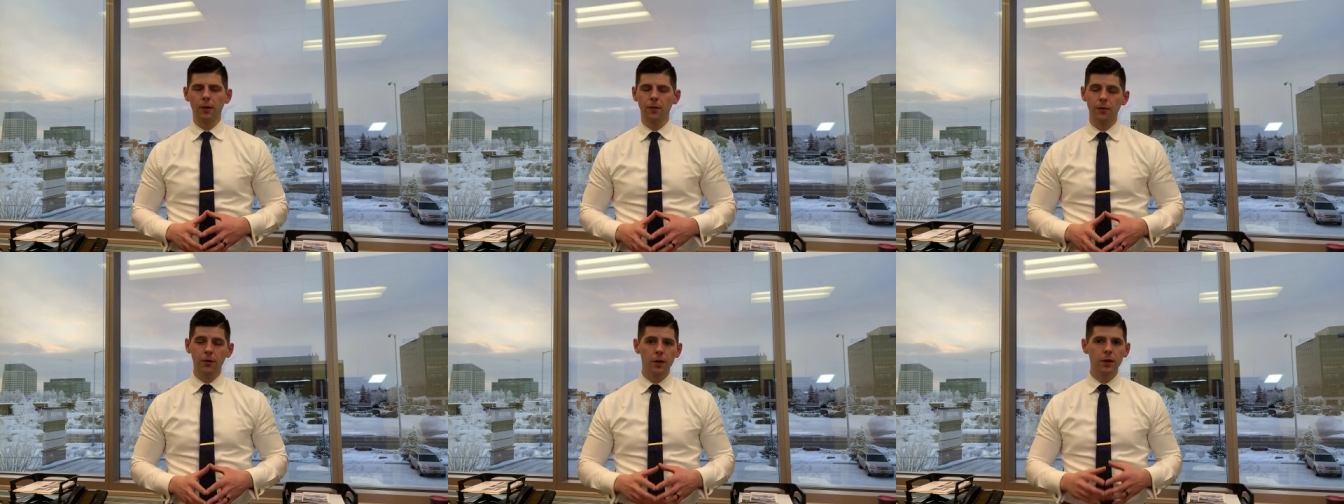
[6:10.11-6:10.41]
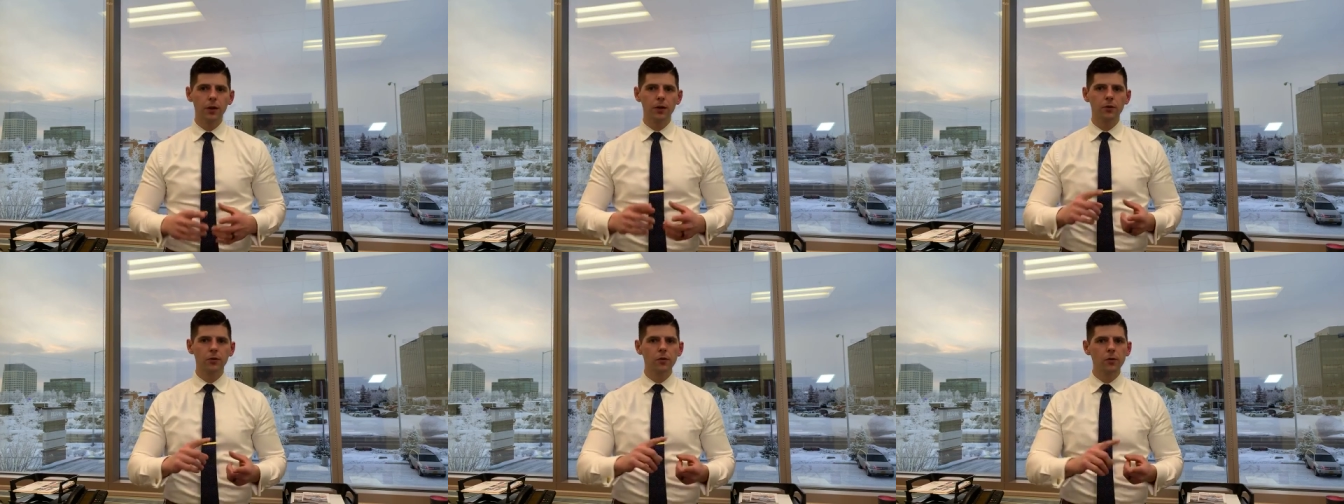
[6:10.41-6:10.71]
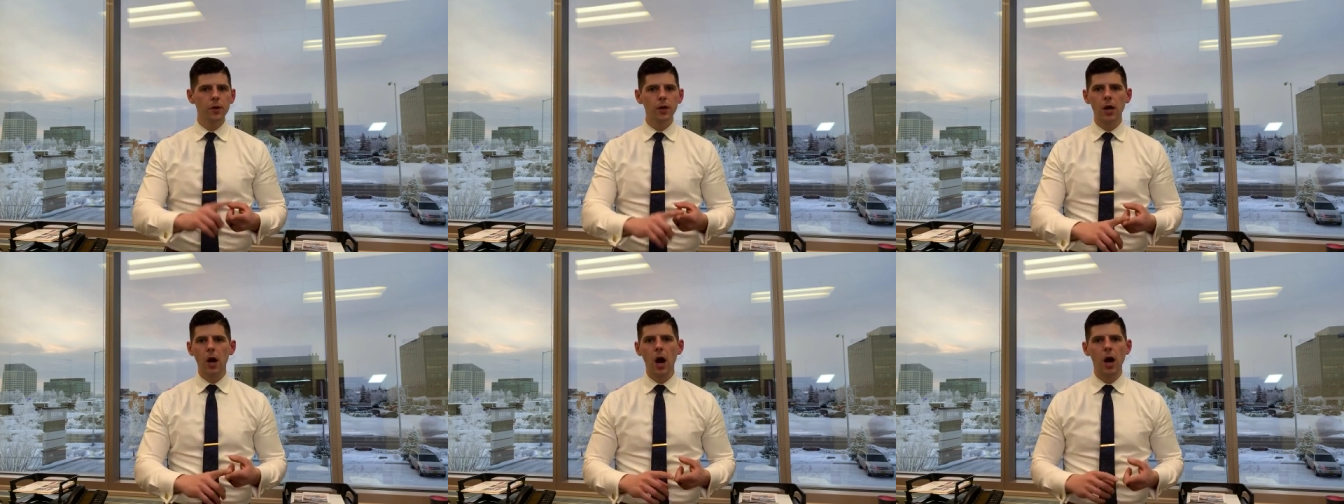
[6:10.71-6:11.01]
They're gonna do
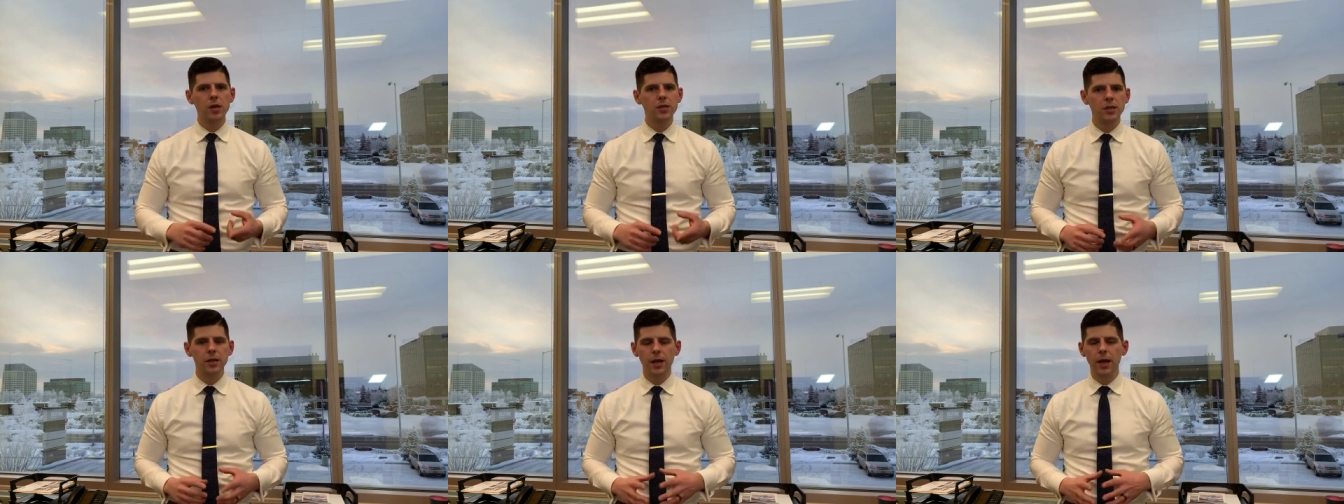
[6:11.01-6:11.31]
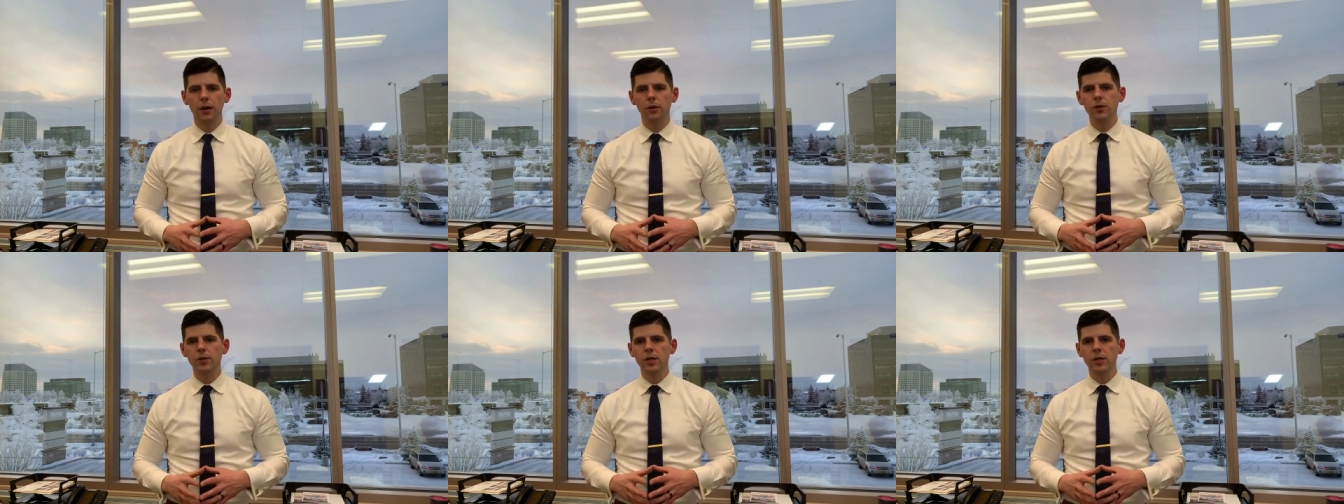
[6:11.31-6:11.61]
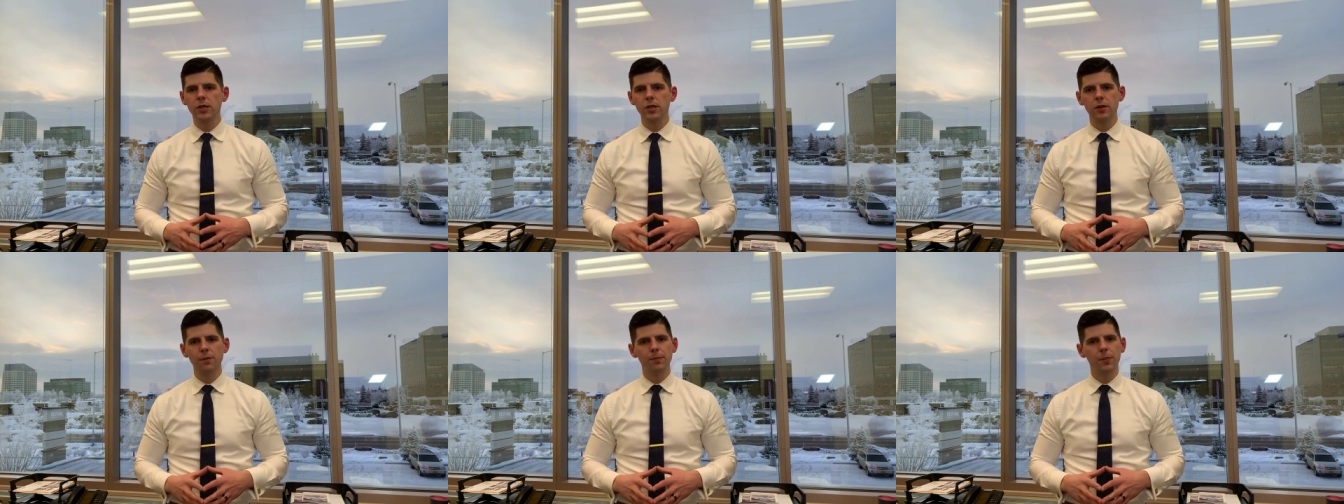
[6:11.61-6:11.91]
the cost
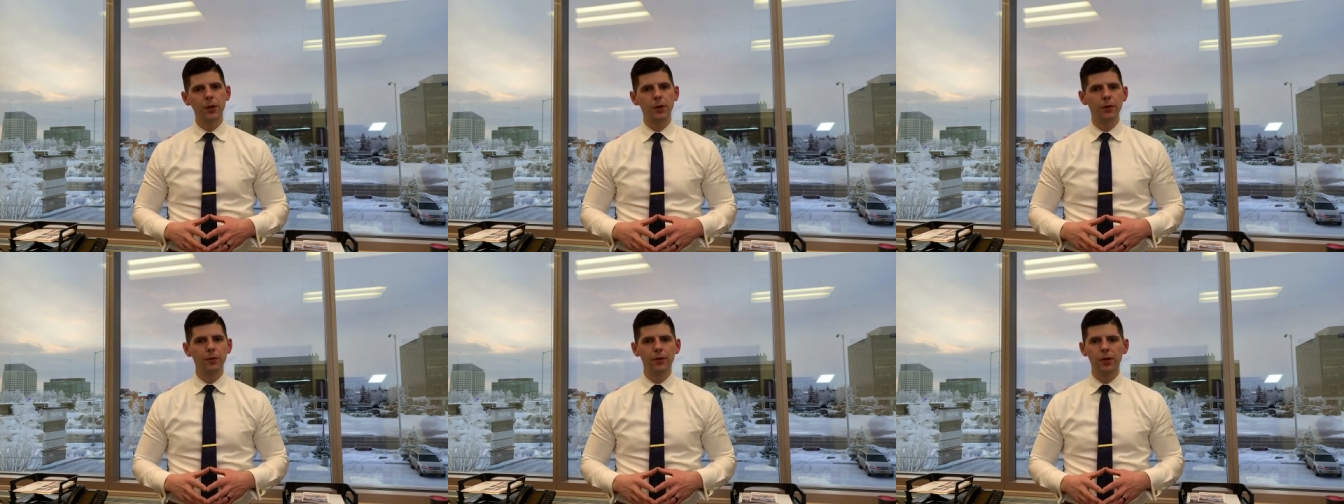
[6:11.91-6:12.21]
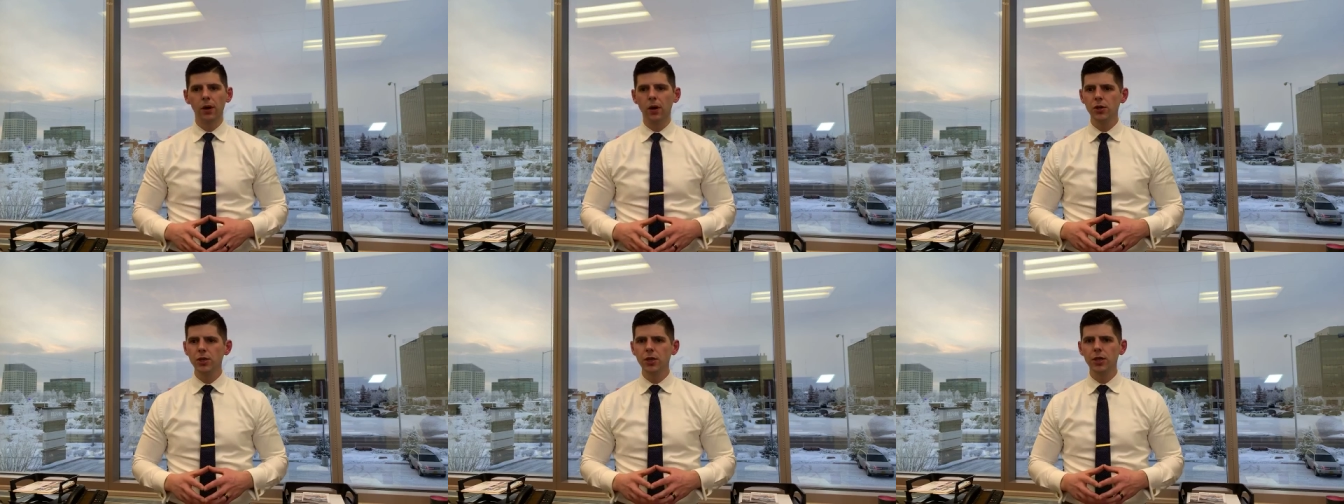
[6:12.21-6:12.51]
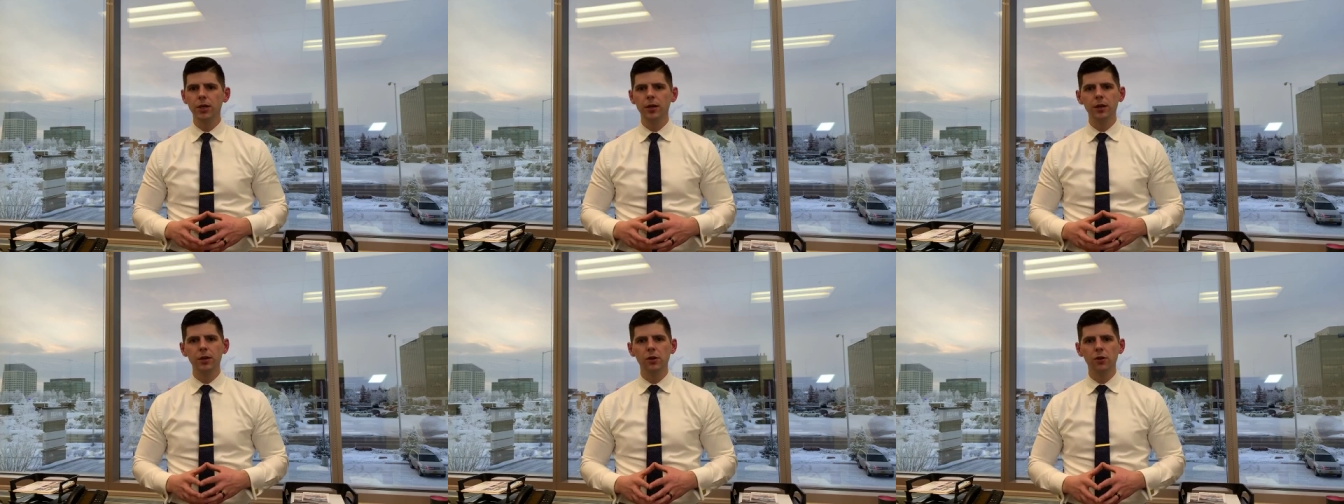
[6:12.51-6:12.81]
analysis to build. They're also
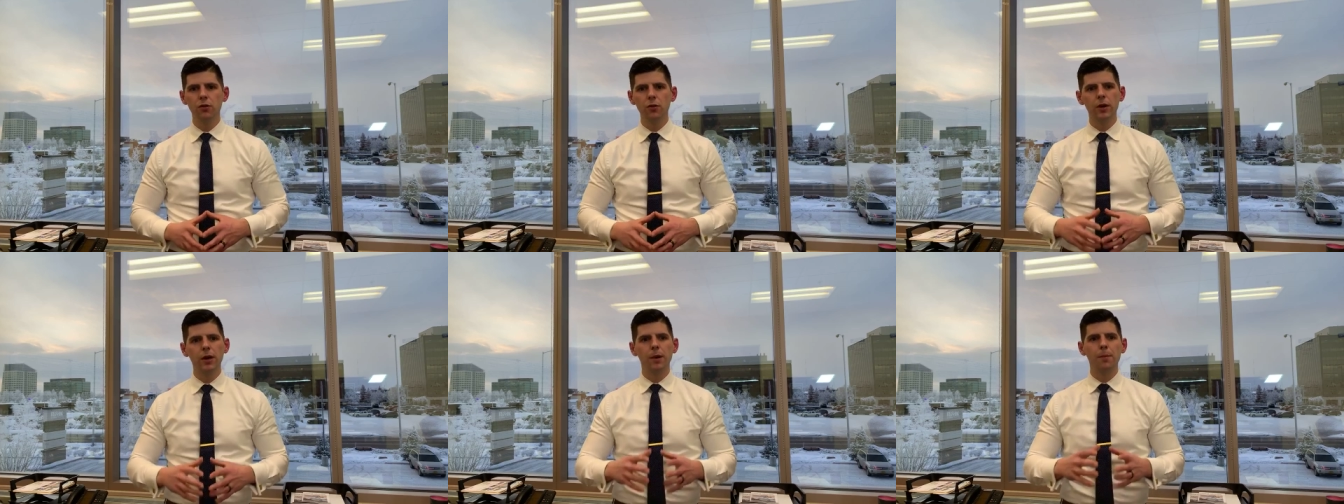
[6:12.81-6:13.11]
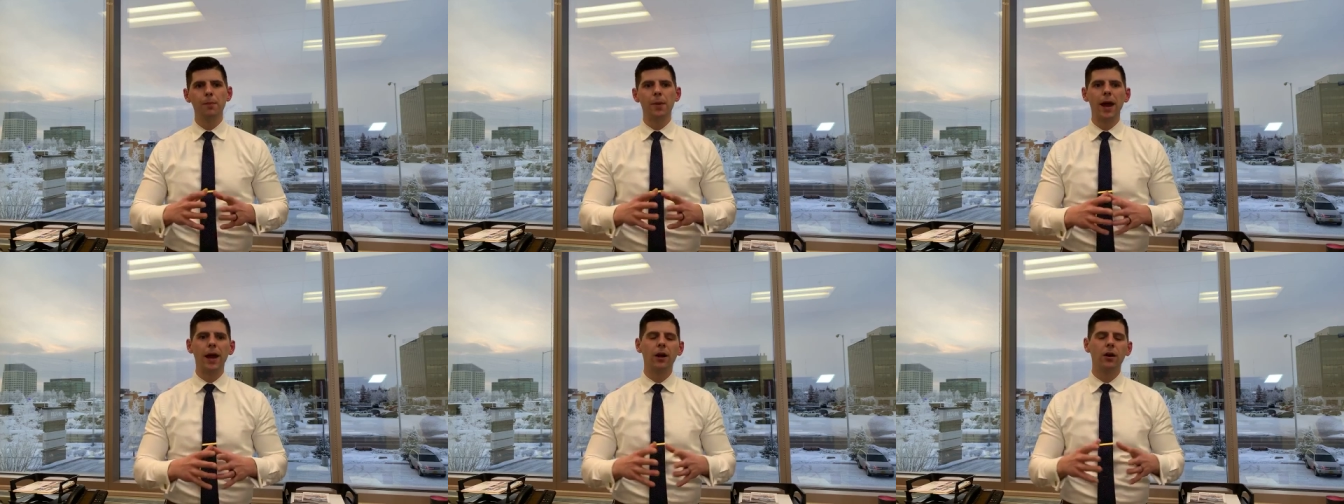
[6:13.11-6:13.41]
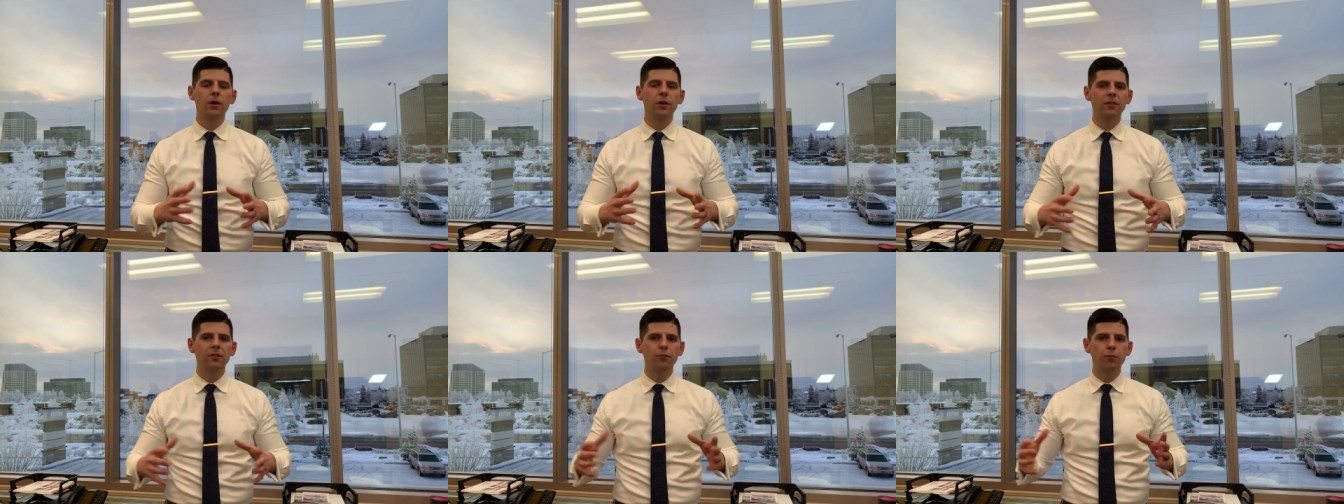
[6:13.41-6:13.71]
gonna do a
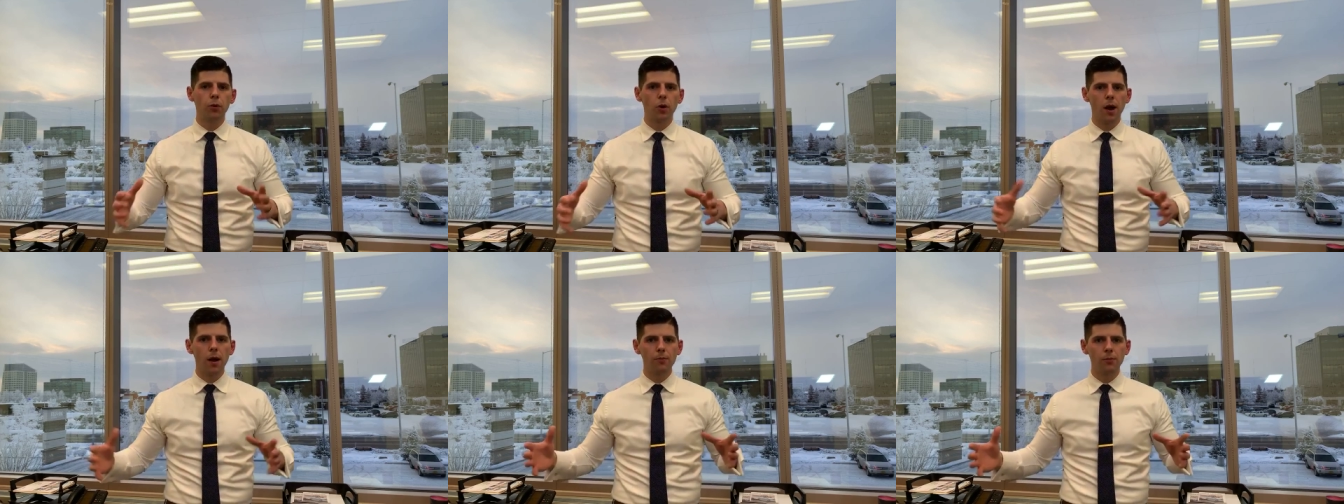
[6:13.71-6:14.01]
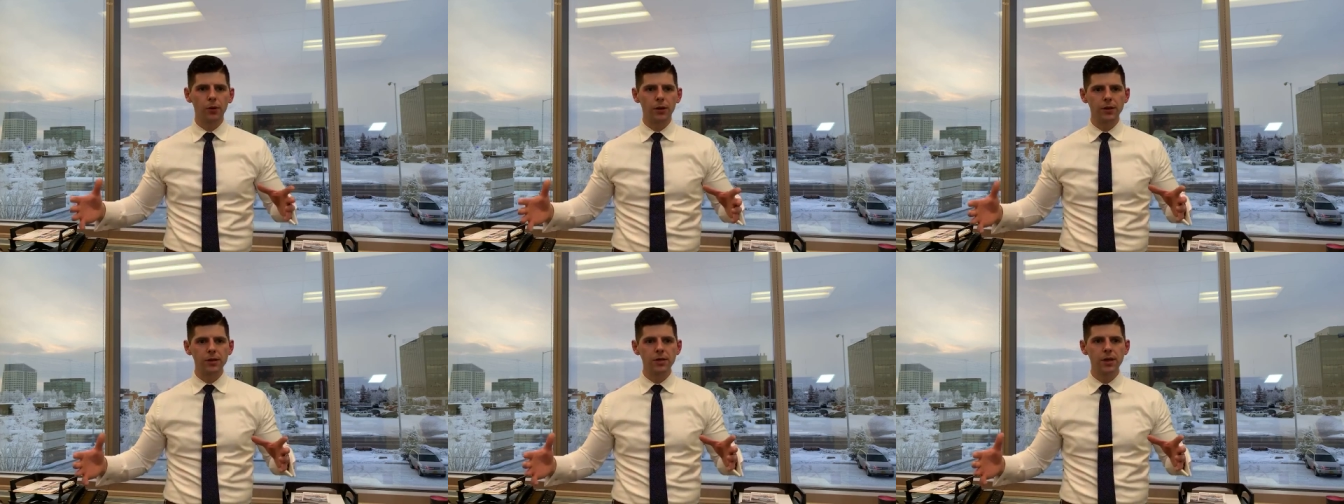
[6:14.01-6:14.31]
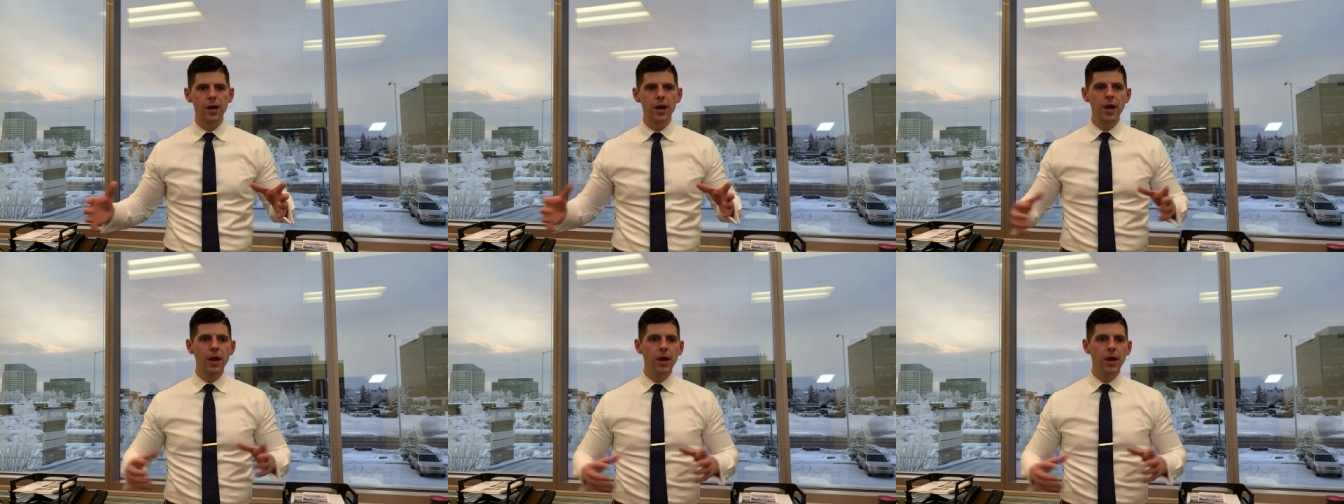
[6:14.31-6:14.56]
comparative properties.